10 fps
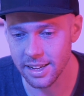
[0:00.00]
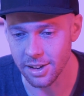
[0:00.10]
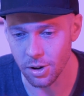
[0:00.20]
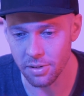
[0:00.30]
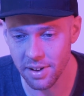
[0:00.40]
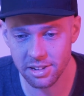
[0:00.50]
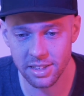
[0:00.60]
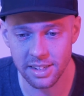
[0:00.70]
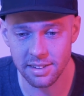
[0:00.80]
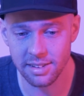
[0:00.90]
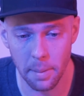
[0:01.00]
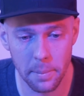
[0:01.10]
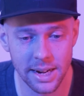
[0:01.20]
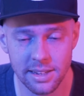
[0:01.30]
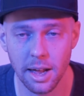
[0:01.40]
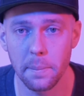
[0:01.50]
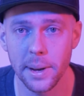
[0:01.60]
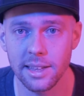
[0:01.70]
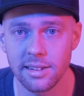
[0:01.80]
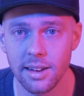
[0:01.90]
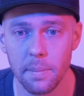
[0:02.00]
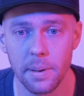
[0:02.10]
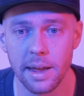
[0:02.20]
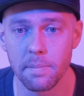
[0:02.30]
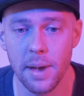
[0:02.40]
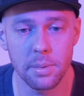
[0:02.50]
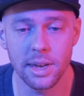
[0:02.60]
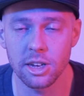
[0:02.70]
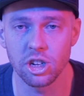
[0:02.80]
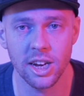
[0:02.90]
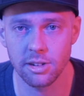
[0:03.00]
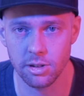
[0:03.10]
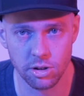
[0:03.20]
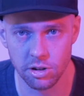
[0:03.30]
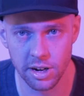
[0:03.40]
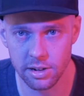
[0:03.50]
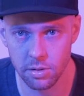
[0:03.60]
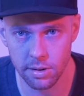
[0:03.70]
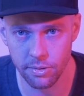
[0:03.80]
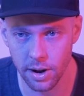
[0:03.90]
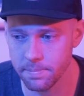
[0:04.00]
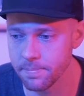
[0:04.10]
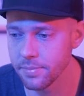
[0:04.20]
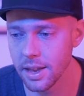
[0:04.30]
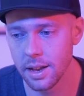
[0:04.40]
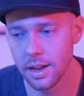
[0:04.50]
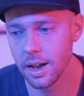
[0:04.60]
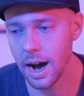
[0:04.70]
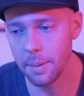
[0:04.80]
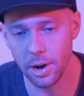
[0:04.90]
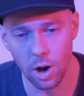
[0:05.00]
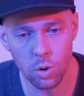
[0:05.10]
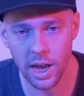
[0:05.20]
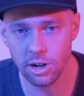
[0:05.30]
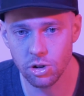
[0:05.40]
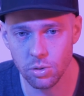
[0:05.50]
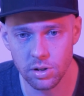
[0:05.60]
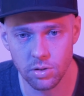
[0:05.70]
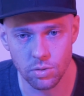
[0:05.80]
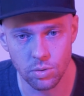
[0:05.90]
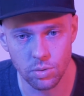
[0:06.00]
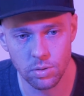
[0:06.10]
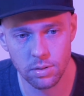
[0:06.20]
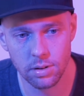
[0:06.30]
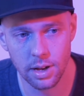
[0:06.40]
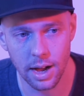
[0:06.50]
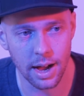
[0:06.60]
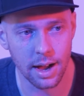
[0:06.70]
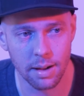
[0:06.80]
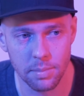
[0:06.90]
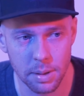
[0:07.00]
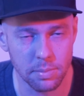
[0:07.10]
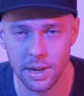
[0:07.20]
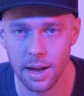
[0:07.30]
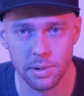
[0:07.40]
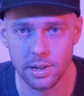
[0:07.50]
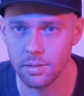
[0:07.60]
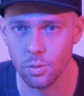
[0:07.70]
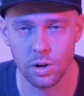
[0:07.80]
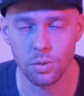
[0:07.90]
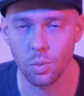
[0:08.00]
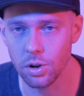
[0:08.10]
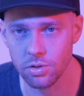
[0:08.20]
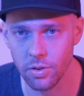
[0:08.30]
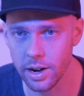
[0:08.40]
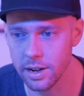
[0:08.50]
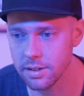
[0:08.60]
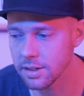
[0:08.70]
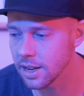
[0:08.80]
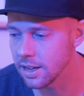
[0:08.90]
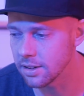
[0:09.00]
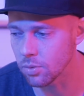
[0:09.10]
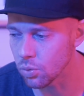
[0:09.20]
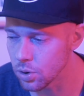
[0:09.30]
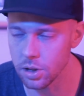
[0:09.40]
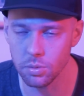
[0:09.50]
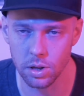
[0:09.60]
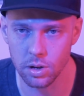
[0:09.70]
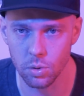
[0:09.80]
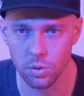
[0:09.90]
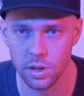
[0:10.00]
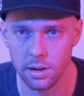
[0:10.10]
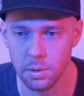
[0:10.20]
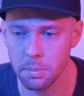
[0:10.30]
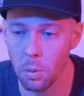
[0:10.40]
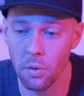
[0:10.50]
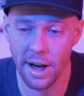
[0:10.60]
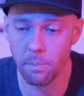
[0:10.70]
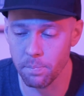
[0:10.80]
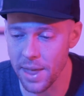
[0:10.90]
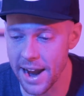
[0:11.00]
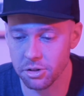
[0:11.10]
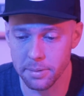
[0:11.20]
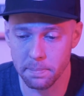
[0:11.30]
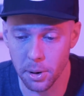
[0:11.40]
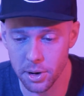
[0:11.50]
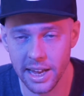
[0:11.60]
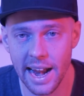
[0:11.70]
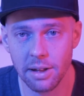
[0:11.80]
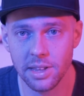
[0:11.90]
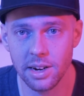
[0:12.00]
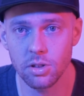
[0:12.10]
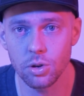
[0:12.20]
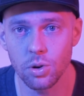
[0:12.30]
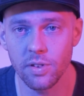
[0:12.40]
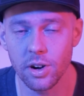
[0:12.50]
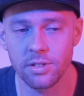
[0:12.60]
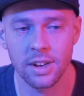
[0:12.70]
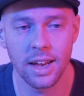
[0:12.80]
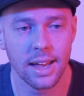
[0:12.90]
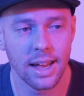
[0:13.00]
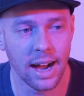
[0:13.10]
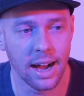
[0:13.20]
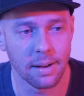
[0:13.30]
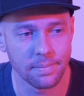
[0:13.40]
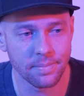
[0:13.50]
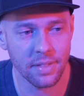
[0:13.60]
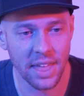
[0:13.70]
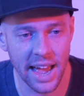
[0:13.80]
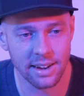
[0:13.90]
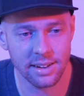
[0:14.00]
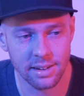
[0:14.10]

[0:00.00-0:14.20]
eventually somebody's going to pick this up, and maybe it could change their trajectory from I'm an okay shooter to maybe becoming one of the world's greatest, is a really, really cool thing to me. But without actually putting it out there in the universe, that